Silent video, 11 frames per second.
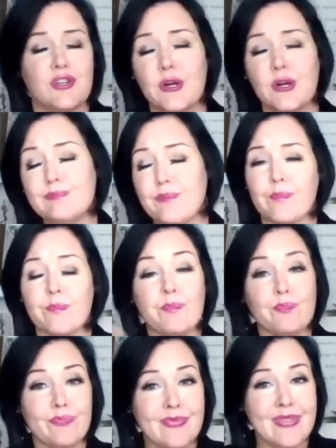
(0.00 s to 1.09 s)
you know.
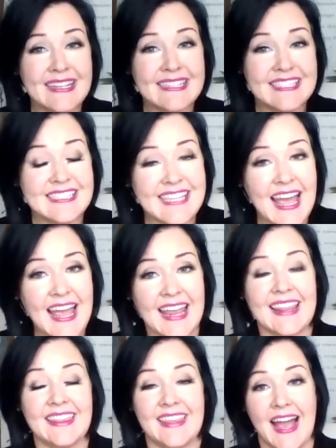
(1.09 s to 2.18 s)

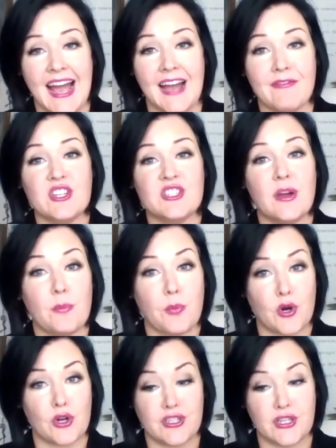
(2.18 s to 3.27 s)
Today, the average
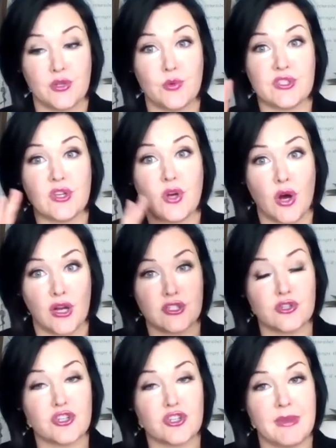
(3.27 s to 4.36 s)
person who is on
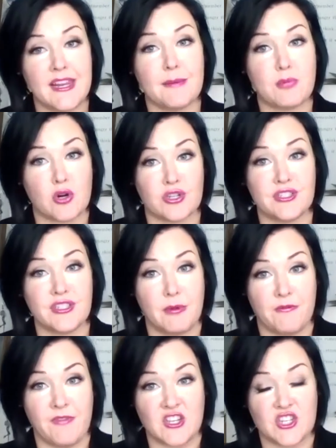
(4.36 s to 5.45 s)
social media personally and
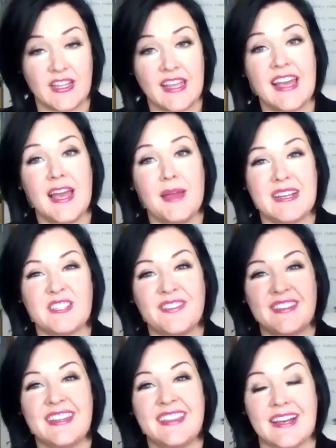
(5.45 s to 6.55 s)
professionally makes
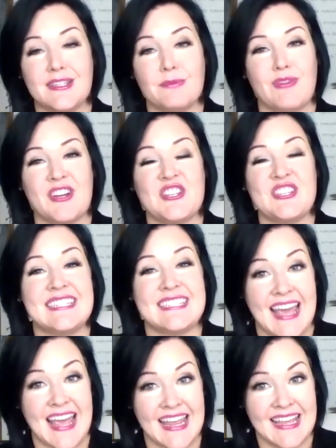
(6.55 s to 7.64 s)
50,000 impressions a
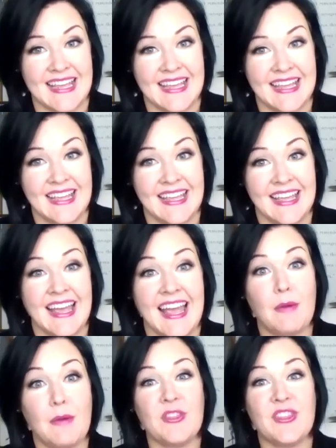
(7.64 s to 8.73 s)
day.
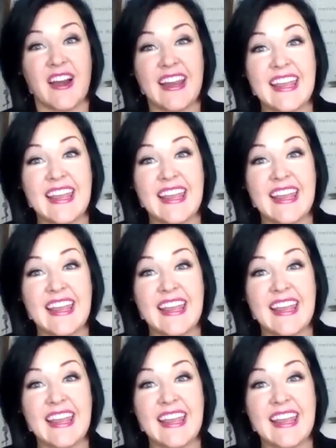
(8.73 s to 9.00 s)
And with our